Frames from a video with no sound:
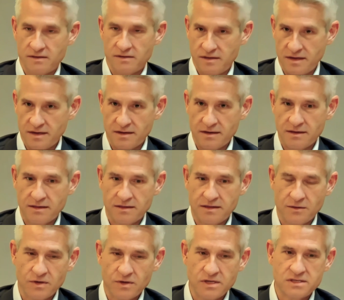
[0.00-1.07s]
I think
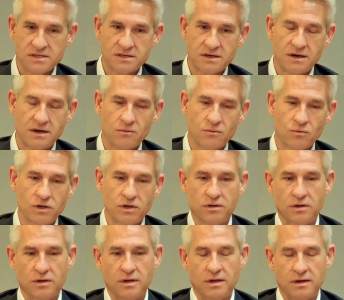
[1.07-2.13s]
there is a
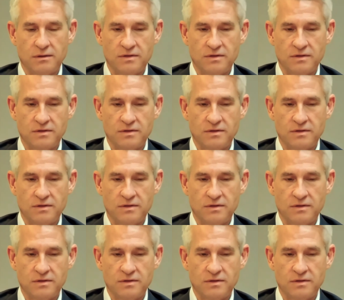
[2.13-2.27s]
real